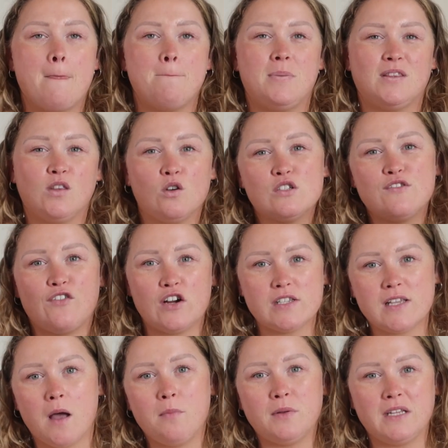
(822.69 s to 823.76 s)
But those first
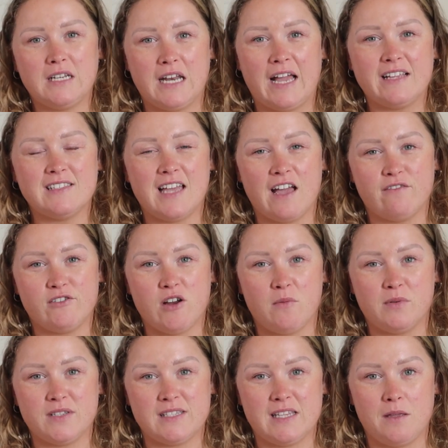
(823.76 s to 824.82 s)
couple of nights I have
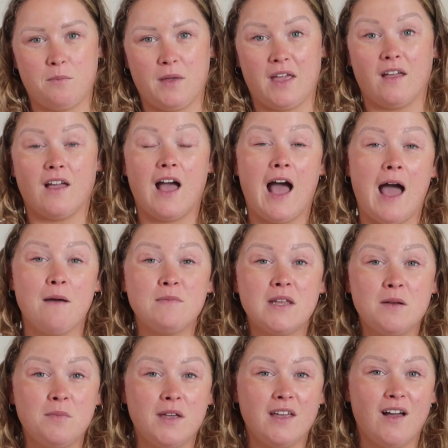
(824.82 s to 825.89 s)
trouble sleeping. I'm
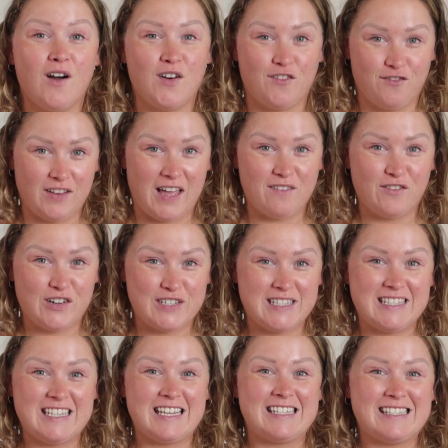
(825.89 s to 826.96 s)
gonna be on a flight for
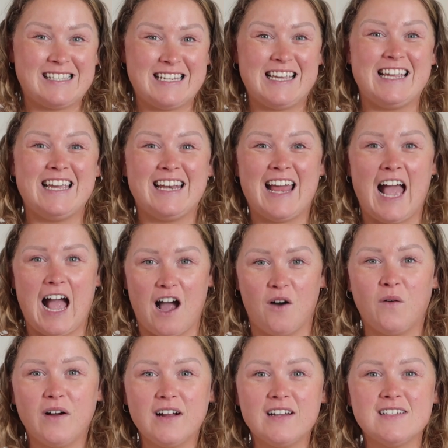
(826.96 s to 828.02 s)
16
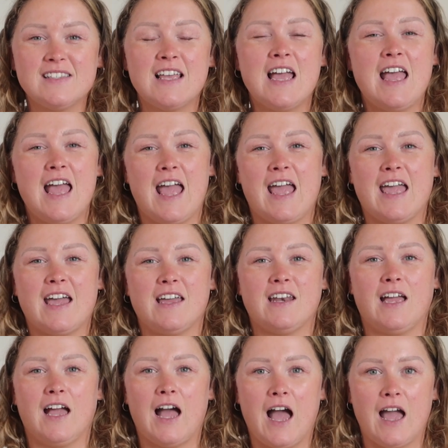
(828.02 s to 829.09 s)
hours and
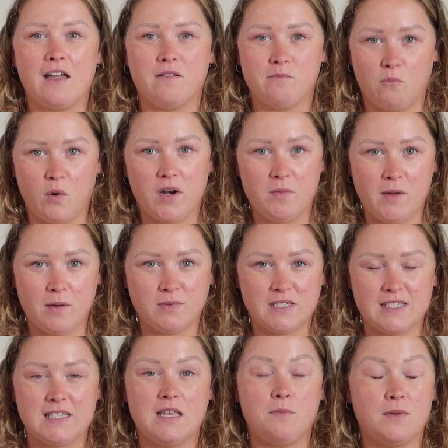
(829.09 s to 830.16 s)
I wanna be able to
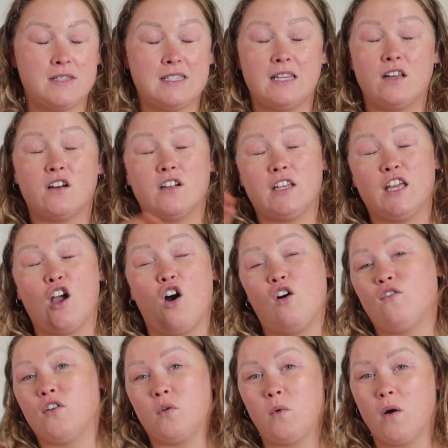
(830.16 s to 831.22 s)
sleep. It's literally
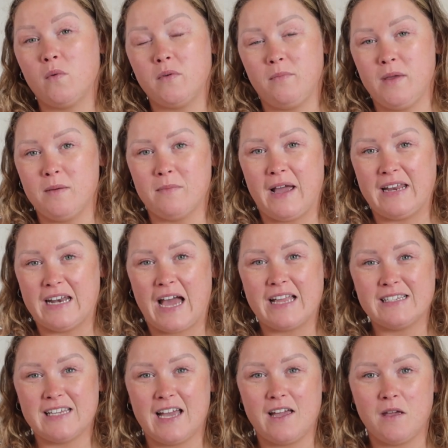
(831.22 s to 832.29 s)
over what would be my
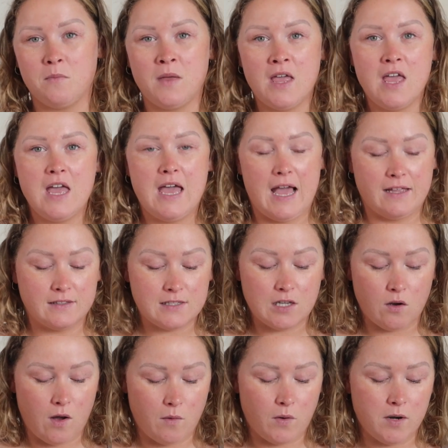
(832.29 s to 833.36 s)
nighttime. And so
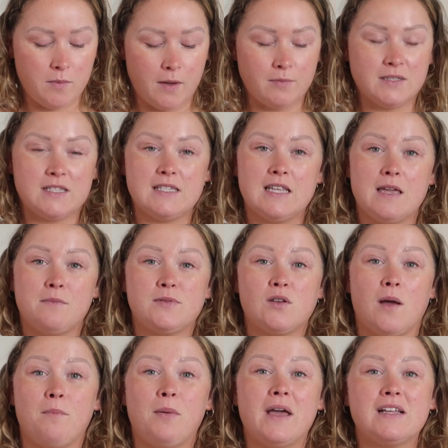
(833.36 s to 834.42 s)
I wanna be able to sleep. So
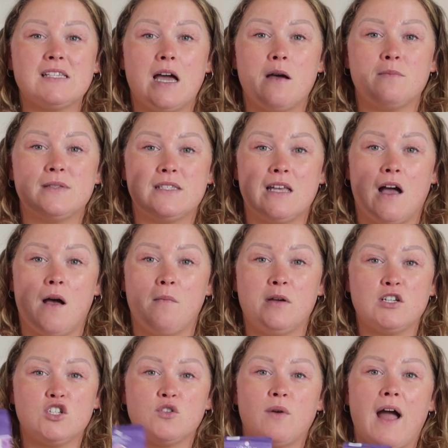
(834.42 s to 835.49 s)
I picked up
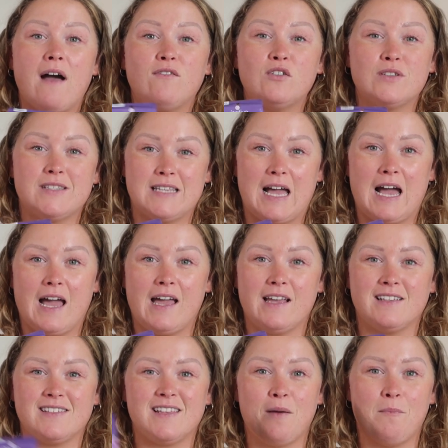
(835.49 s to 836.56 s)
some travel
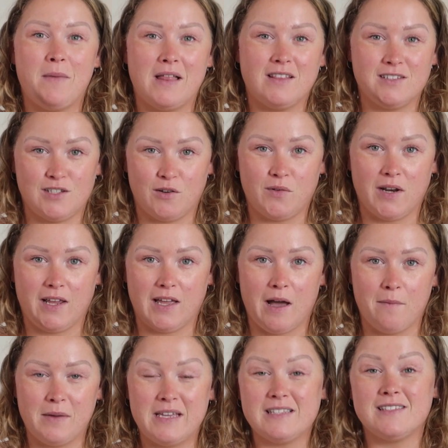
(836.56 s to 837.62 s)
size melatonin
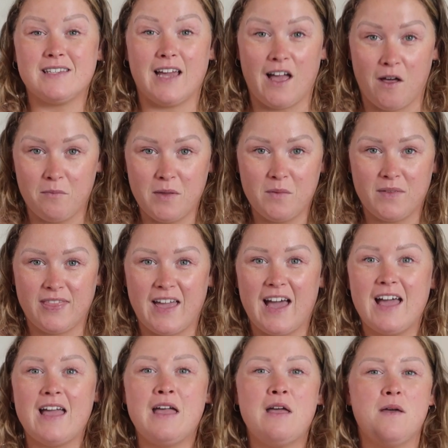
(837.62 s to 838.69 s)
gummies to help me with
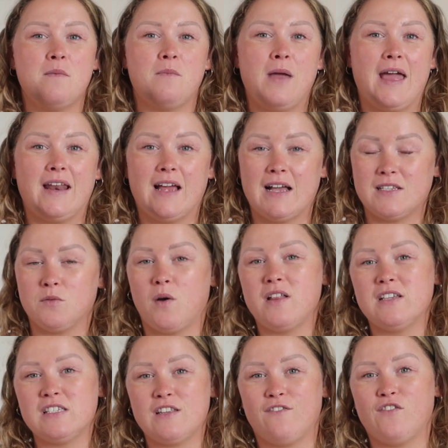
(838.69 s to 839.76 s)
that, as well
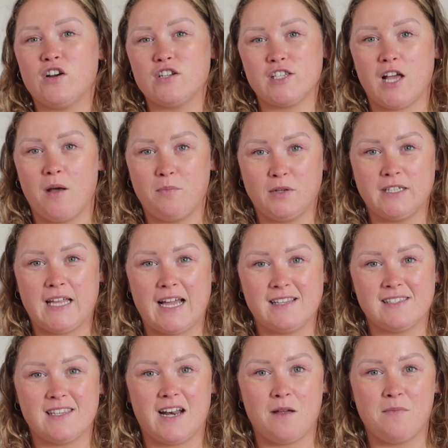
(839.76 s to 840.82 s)
as the first couple
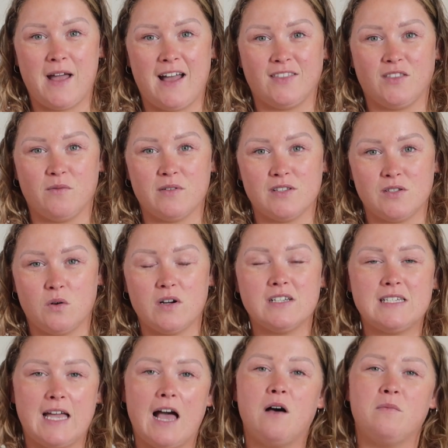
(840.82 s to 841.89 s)
nights that I'm at the resort
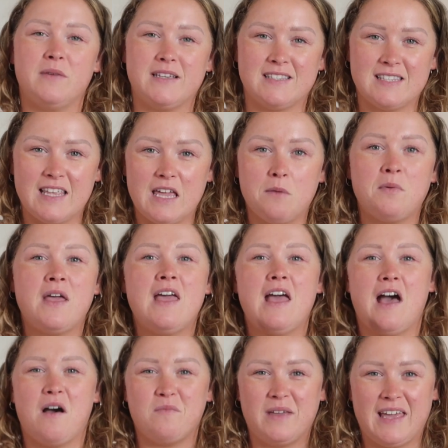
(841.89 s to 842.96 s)
to help me sleep,
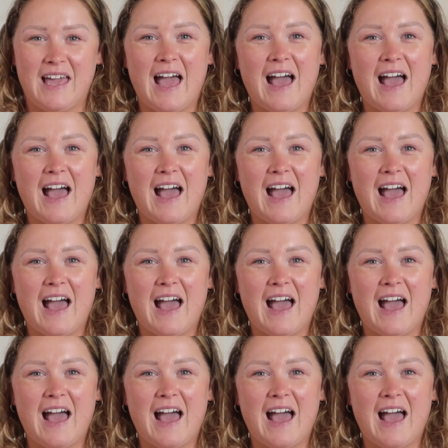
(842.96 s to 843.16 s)
help me get